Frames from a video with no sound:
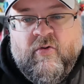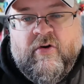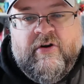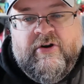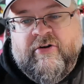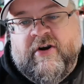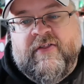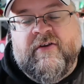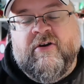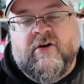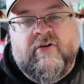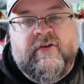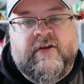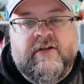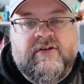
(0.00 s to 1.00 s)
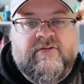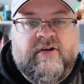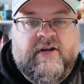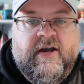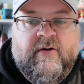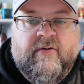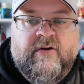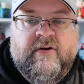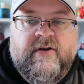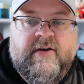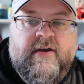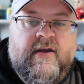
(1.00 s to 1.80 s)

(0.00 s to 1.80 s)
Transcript: or during the early entry hour.